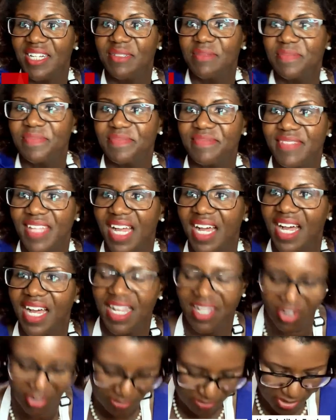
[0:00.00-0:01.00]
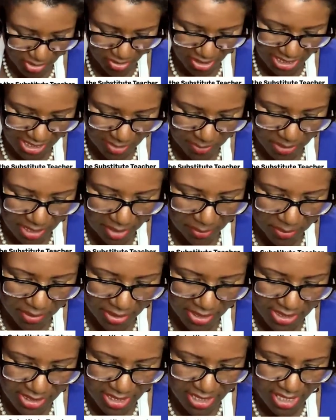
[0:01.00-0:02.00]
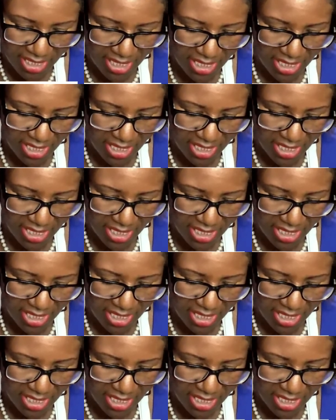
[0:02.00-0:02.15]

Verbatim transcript: um, oh, crypto likes blackberries.